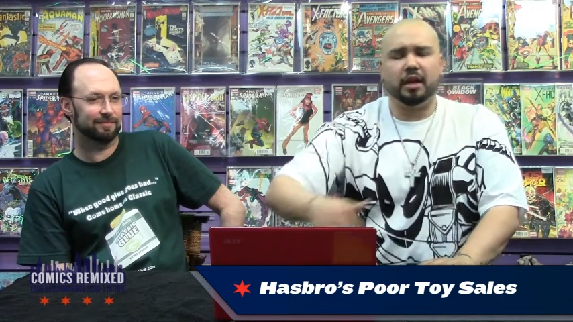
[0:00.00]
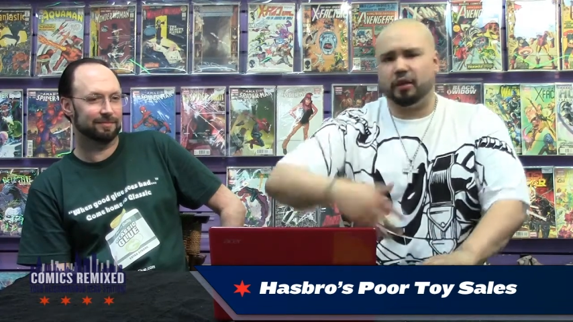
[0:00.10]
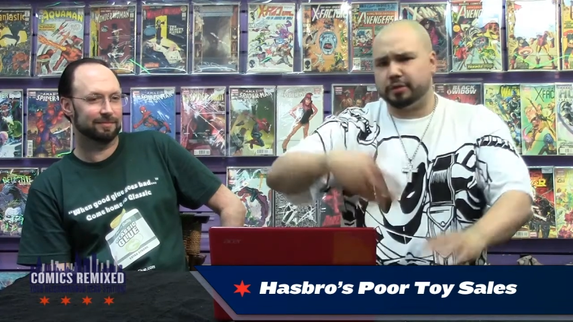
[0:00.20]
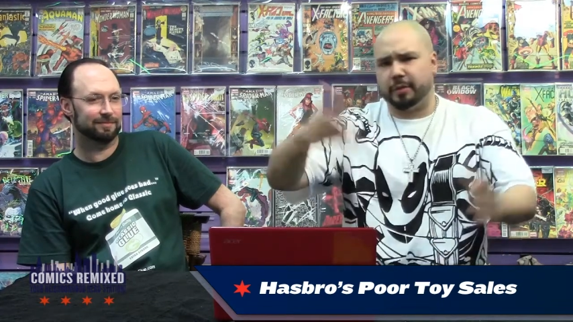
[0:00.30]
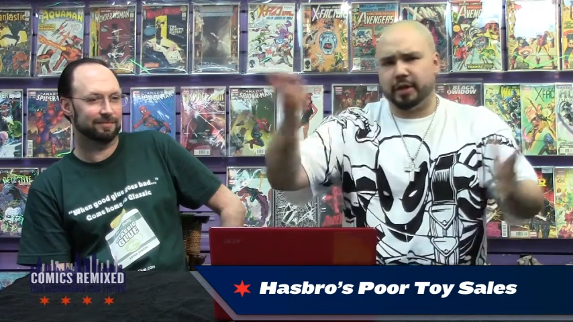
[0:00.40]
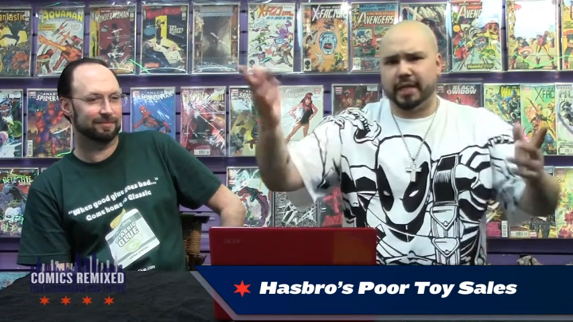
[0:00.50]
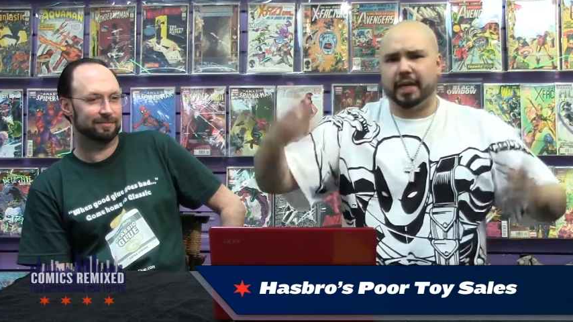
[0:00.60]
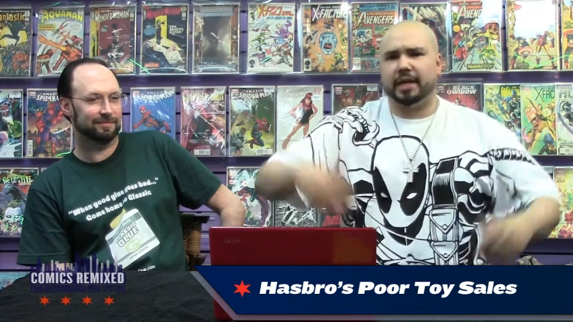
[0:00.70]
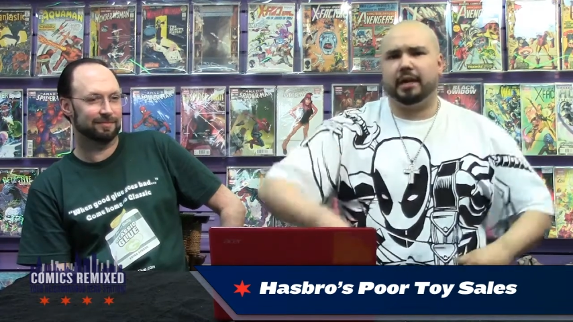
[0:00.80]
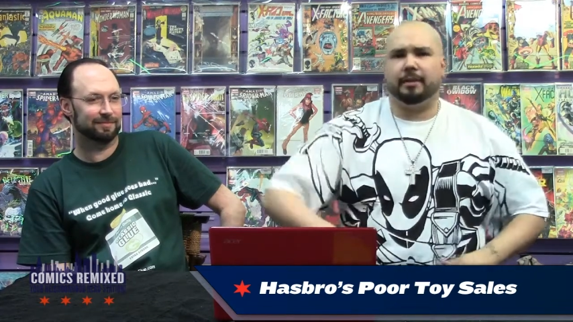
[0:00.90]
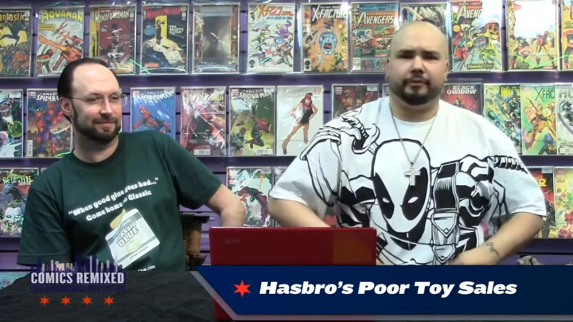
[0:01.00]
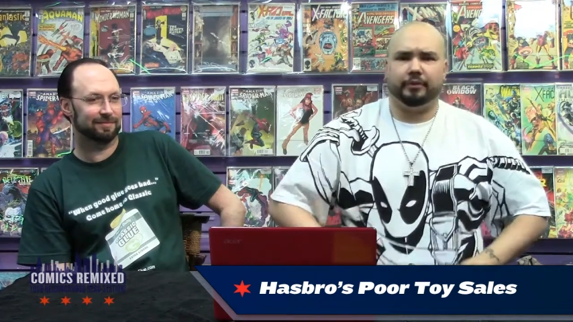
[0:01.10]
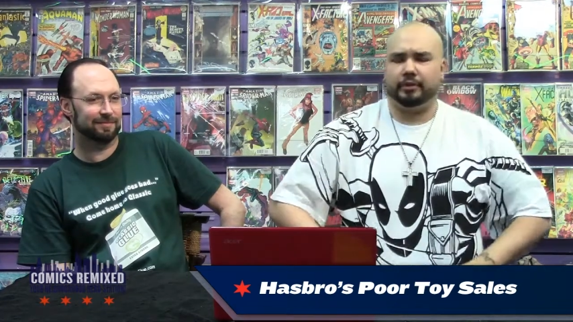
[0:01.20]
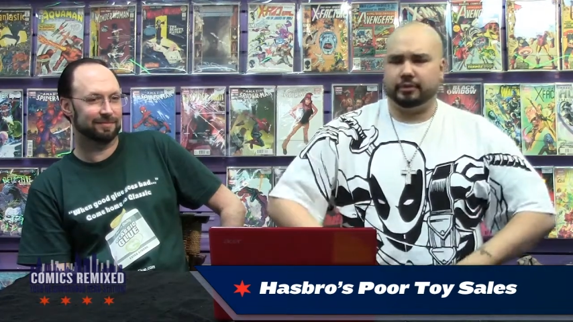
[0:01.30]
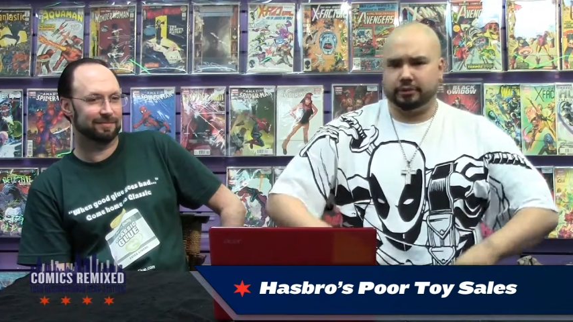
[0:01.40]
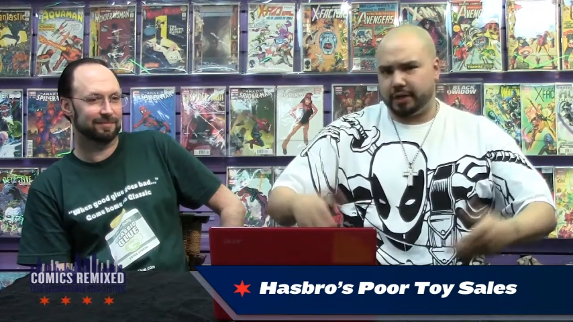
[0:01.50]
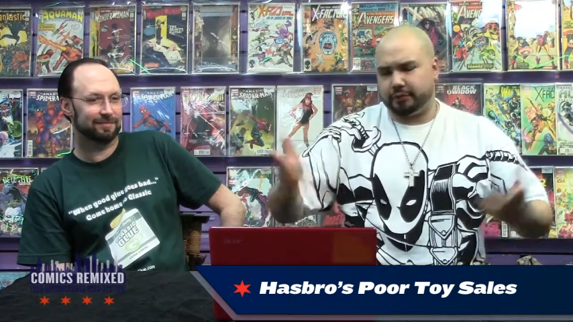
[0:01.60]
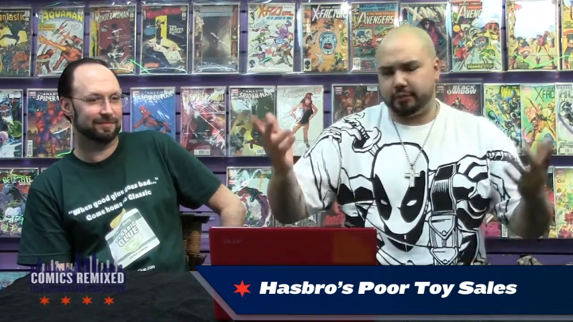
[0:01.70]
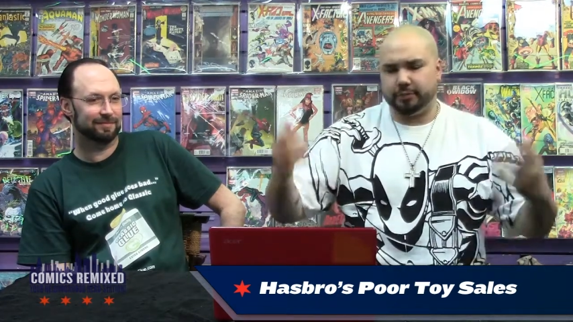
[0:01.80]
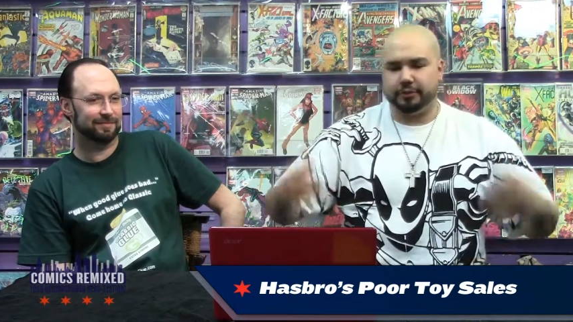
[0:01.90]
Speaker 1: all spark dot com for
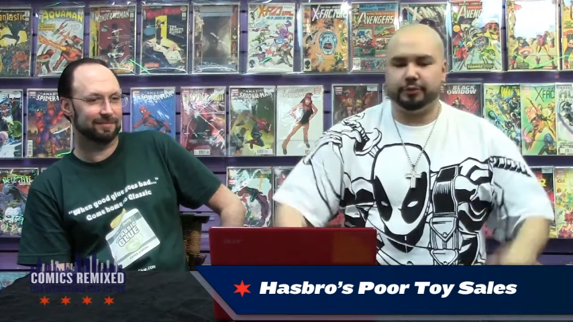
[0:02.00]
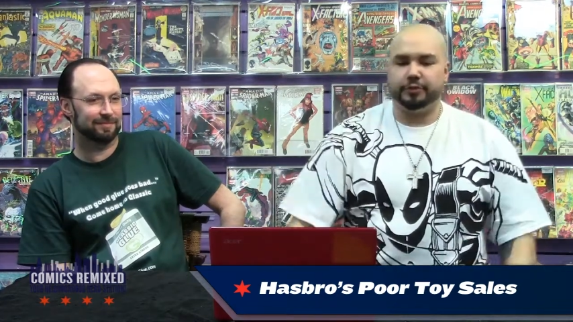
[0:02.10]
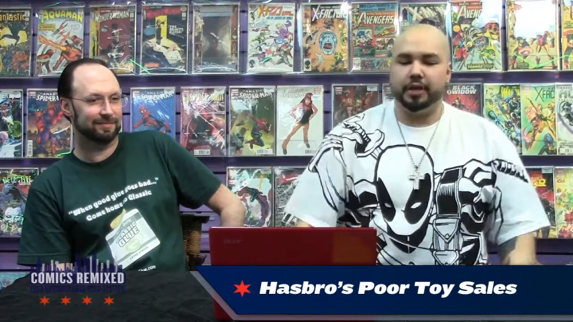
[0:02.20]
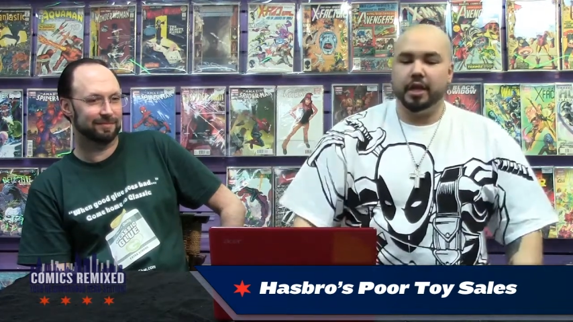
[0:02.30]
Transformers news.